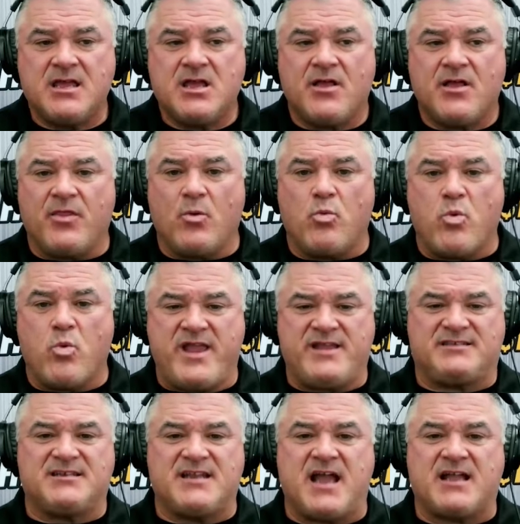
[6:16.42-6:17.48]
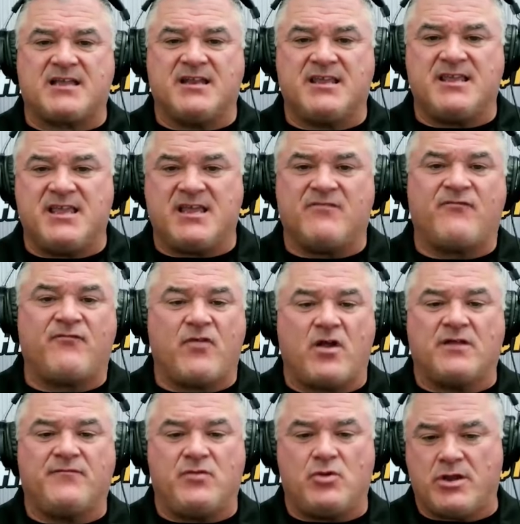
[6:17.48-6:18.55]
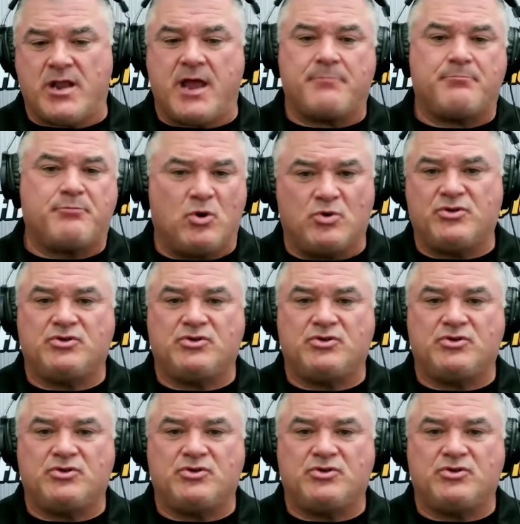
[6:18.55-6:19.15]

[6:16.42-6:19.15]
the weight's not going to get in front of you and not pull you